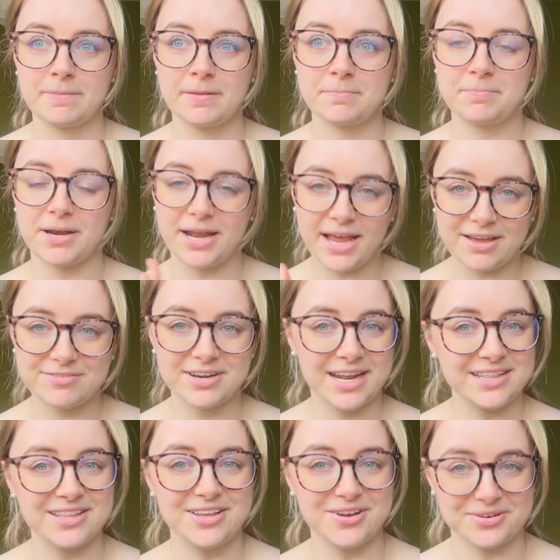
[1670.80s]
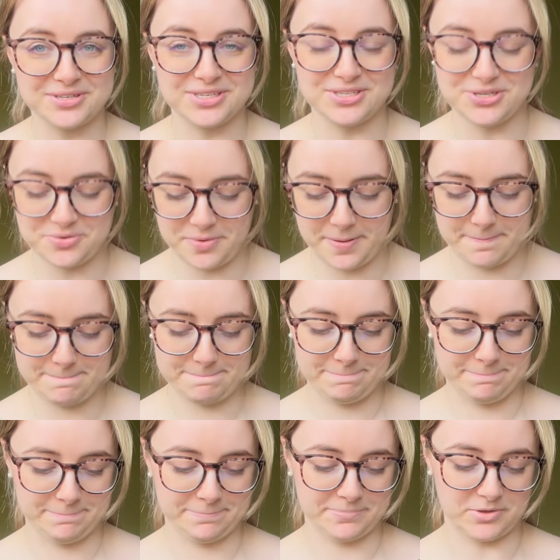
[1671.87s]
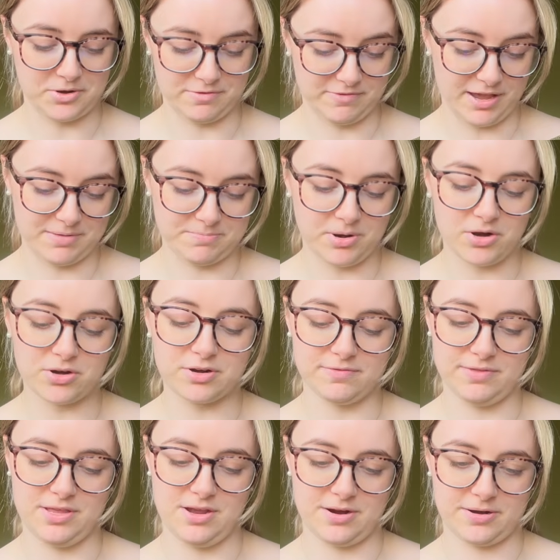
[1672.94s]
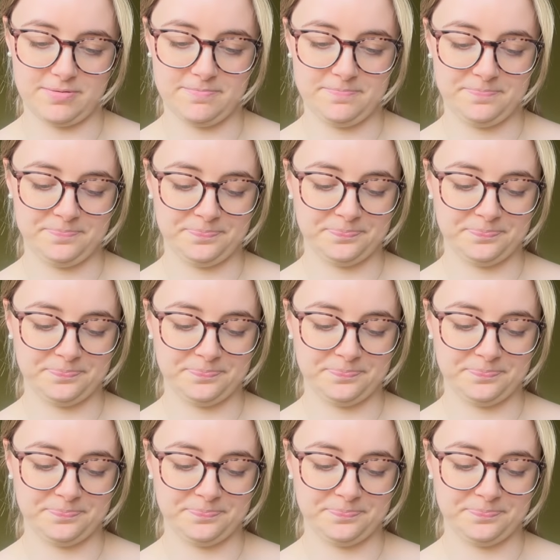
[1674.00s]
but I haven't had the yarn to do it. Or I've had part of the yarn.